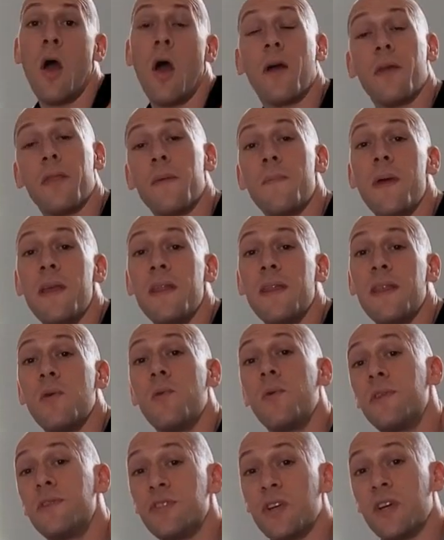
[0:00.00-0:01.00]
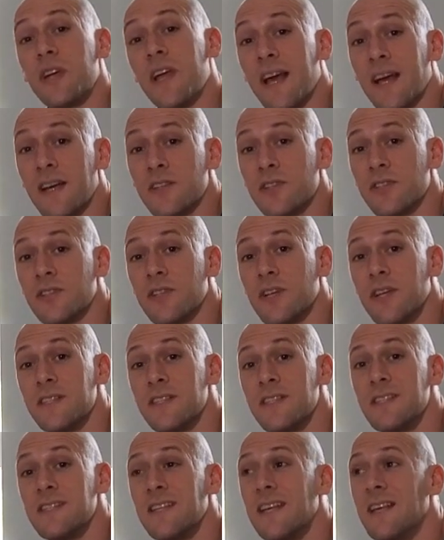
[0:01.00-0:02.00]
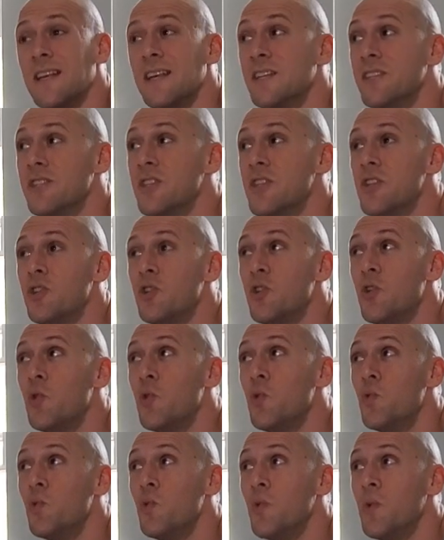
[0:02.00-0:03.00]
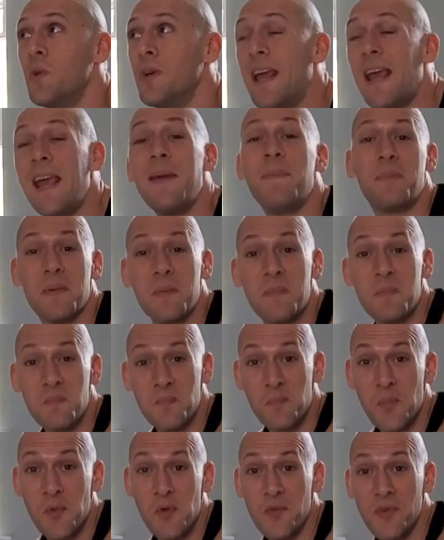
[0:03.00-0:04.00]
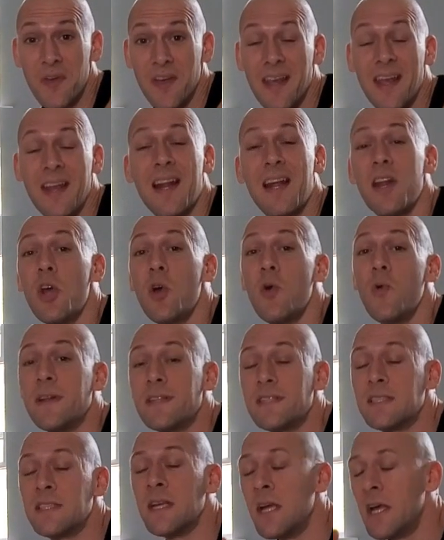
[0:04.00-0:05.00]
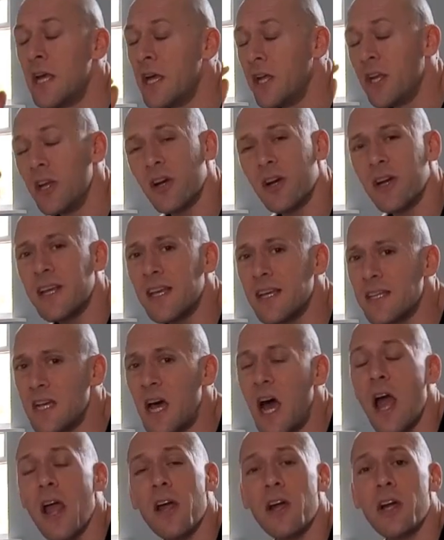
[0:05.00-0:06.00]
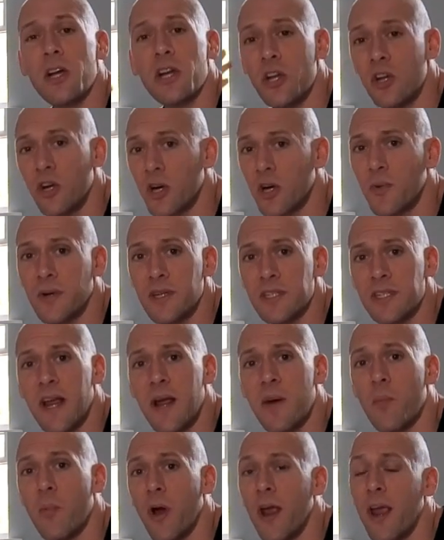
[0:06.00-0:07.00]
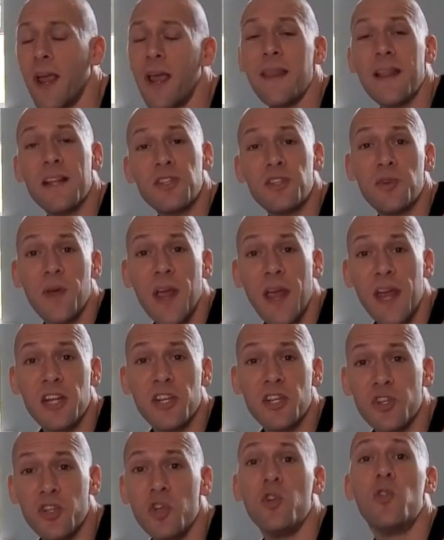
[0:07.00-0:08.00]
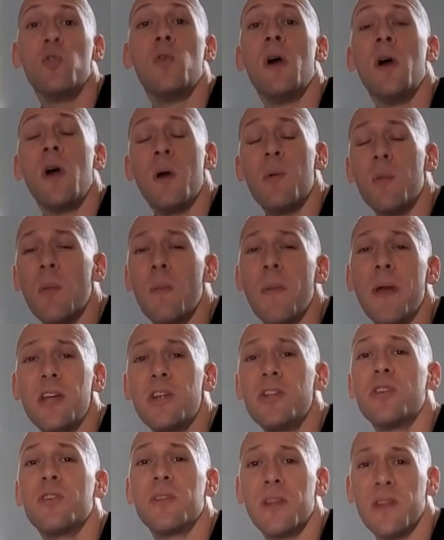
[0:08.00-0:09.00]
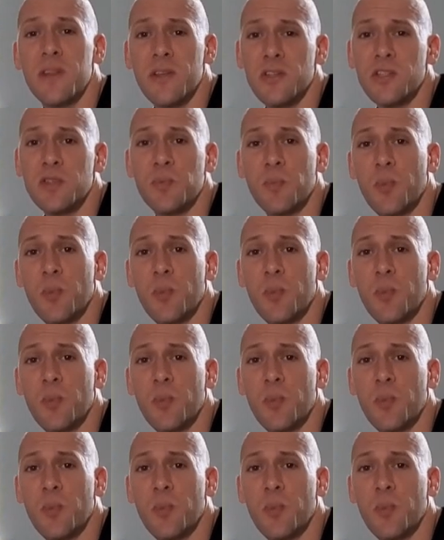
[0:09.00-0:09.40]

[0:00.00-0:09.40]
All right, the main thing with circuit exercises is to keep moving. And I know it's, you're going to get tired and you're going to want to take a break and that's okay to do, but make sure that those